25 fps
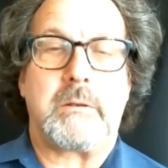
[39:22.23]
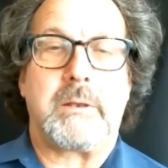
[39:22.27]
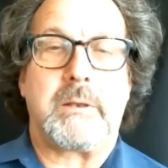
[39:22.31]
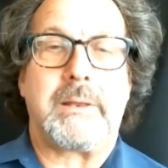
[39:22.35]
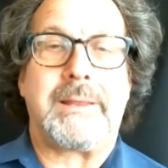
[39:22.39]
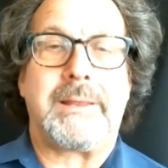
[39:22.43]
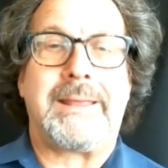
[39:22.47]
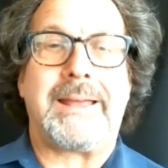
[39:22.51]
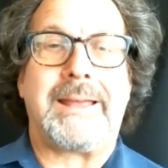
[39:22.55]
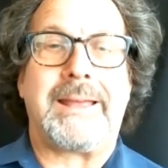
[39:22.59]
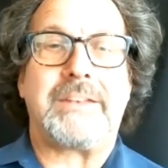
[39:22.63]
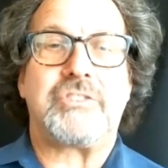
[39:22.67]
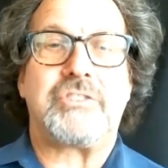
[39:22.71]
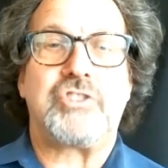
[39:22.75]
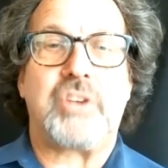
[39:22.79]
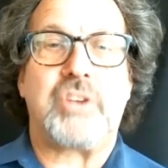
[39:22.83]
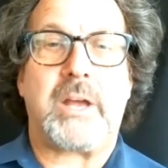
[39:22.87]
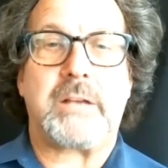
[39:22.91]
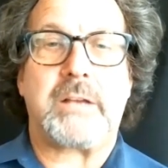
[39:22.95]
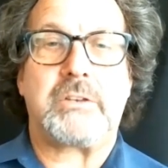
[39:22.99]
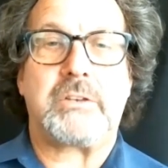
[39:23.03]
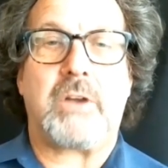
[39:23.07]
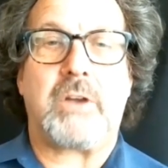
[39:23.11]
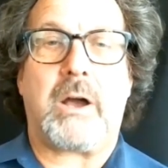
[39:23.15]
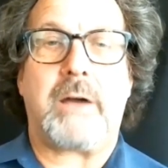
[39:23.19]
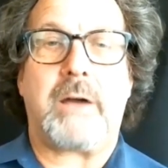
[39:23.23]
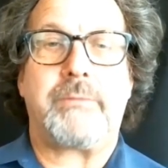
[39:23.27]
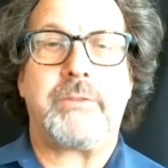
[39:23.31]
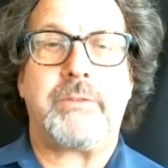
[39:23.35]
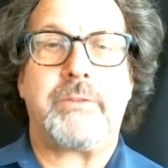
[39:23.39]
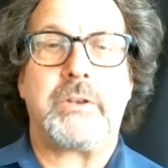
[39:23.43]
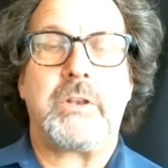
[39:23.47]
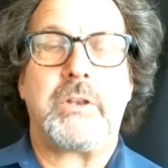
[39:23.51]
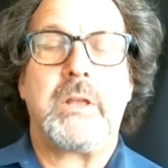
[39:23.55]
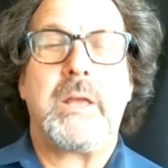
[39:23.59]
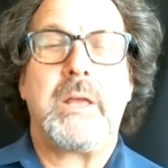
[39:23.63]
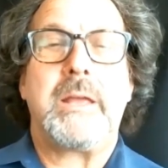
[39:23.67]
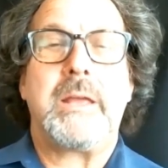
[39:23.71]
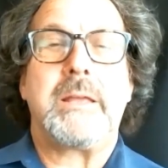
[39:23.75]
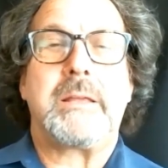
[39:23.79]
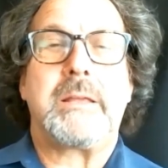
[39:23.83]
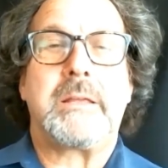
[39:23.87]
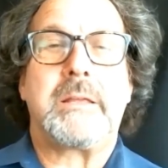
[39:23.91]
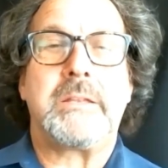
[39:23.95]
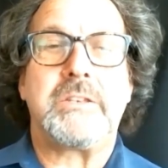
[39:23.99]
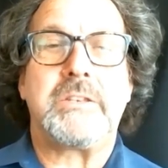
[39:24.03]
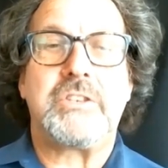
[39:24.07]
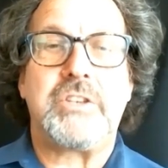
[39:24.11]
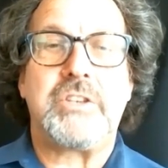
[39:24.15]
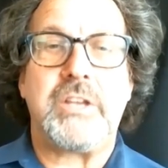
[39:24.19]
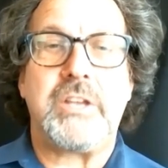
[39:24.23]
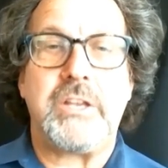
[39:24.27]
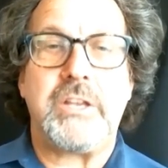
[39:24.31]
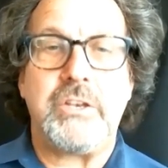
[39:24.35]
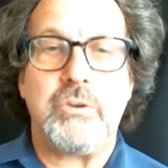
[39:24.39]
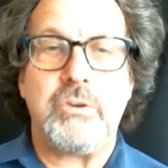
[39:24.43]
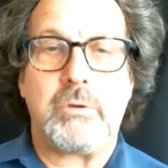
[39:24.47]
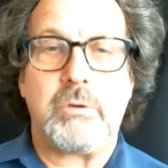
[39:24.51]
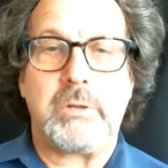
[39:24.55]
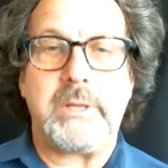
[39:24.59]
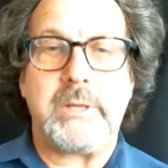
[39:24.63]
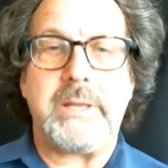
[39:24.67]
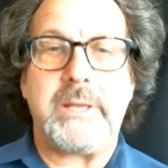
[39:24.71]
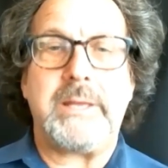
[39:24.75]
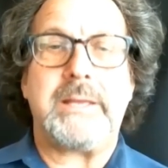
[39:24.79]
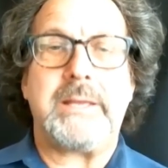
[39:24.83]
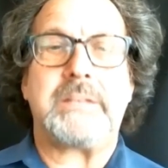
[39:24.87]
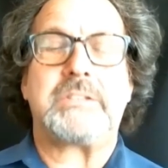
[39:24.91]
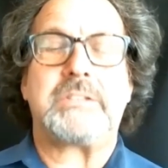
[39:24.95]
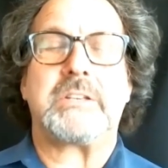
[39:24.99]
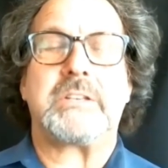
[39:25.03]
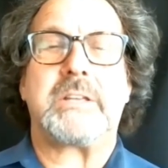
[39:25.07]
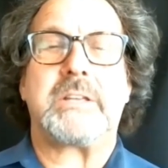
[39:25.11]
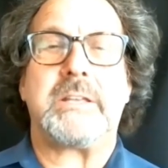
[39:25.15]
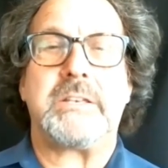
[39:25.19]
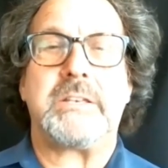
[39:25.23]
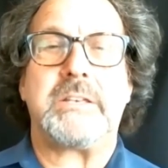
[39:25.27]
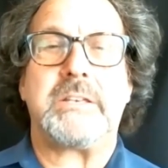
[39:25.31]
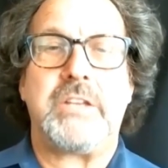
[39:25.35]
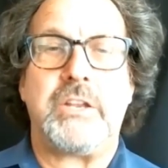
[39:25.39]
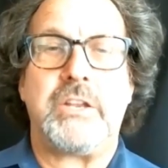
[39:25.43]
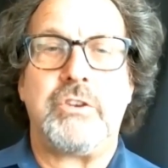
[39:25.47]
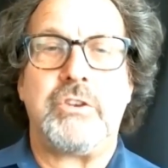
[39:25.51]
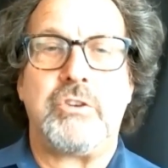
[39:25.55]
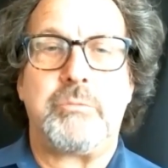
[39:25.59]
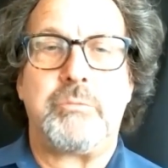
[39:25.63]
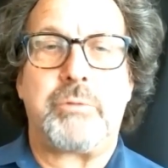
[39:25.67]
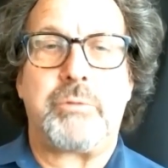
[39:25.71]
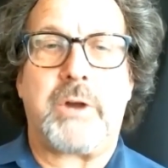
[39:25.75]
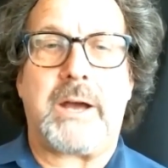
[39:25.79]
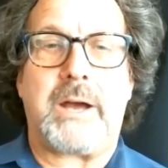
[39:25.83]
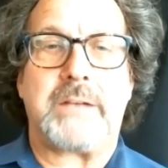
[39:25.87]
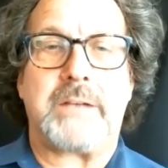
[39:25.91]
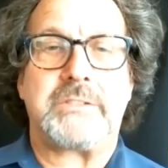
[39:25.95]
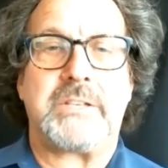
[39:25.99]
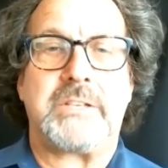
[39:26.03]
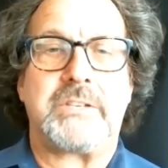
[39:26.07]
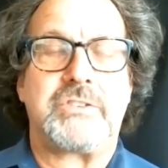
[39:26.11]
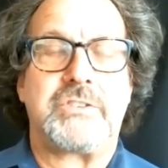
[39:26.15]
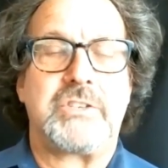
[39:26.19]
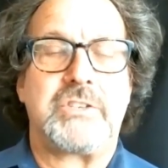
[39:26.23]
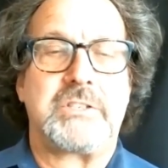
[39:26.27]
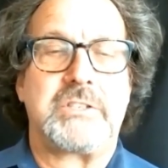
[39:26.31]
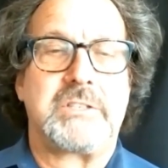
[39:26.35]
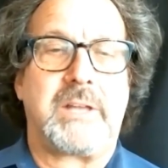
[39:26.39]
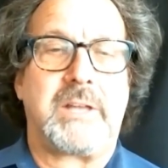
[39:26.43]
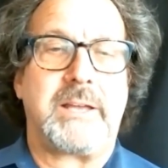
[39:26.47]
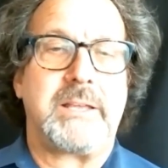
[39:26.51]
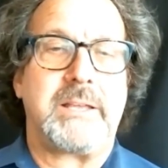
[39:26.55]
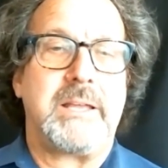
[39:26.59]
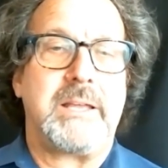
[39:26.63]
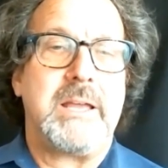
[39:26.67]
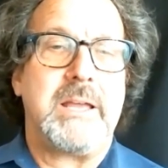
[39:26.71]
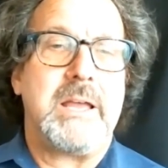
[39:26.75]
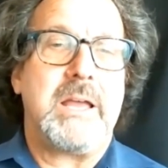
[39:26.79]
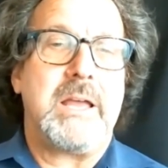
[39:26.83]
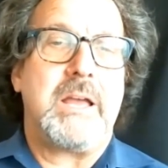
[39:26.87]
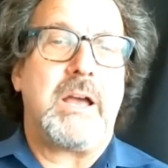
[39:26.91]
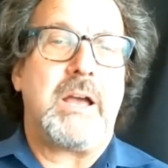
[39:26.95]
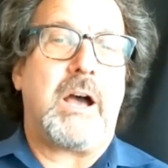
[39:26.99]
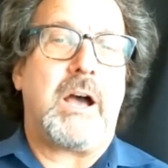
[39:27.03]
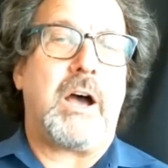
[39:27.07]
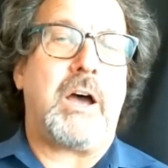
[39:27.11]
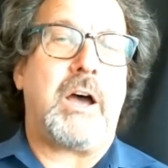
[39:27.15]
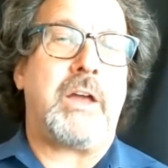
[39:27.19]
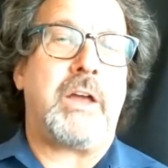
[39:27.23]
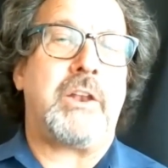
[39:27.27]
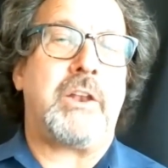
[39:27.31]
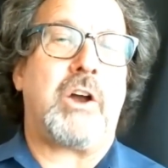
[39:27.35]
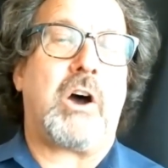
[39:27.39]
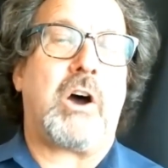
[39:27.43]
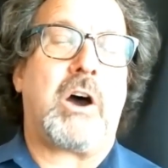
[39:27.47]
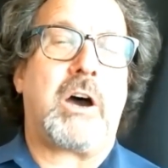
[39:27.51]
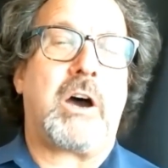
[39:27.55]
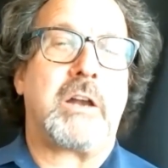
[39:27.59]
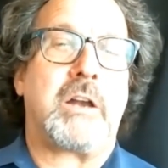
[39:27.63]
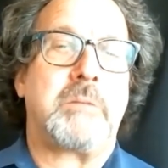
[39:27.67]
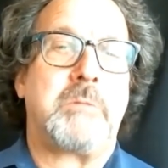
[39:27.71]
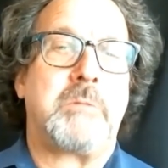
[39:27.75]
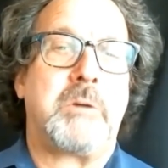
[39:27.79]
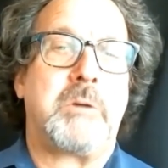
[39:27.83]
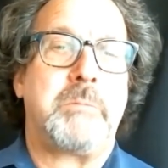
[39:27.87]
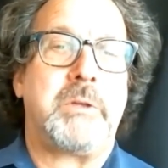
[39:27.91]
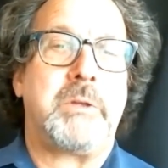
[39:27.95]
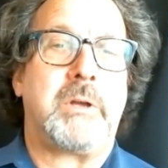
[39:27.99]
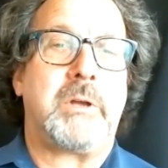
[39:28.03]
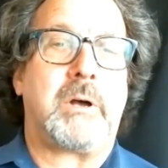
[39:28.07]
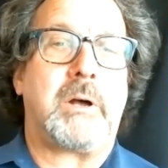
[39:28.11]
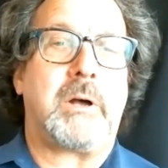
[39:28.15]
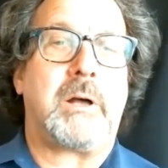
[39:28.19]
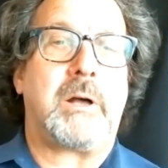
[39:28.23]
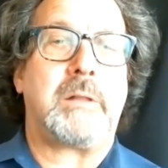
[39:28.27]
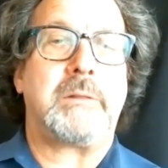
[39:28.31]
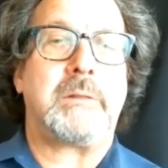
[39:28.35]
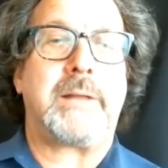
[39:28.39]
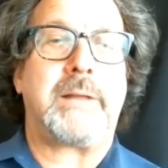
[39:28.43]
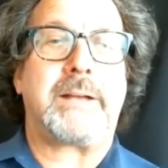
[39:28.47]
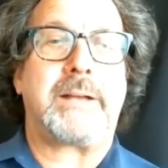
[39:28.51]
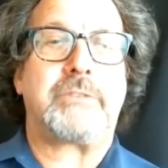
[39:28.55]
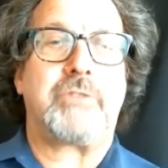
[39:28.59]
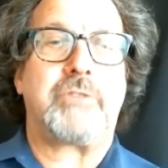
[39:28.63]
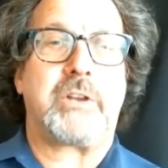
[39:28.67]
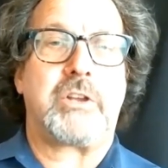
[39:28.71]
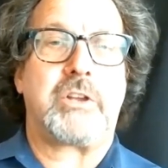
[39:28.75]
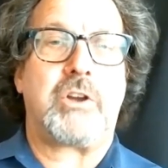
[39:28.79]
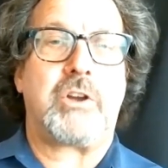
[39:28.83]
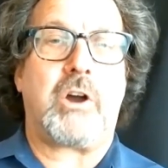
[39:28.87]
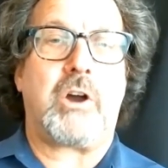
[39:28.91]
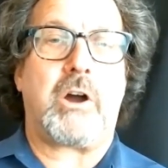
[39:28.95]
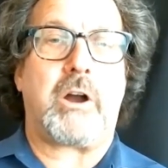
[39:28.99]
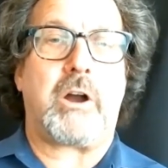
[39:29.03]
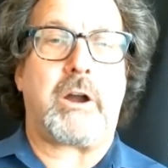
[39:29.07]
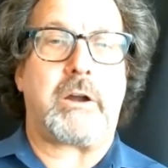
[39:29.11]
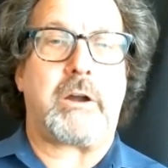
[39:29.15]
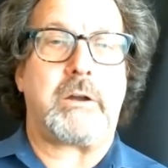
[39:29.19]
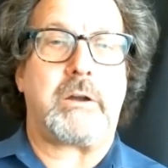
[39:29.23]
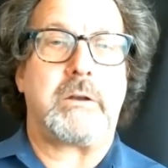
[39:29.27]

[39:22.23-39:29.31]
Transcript: get checked often, continually. It's a continued process, just like an automobile, electric car.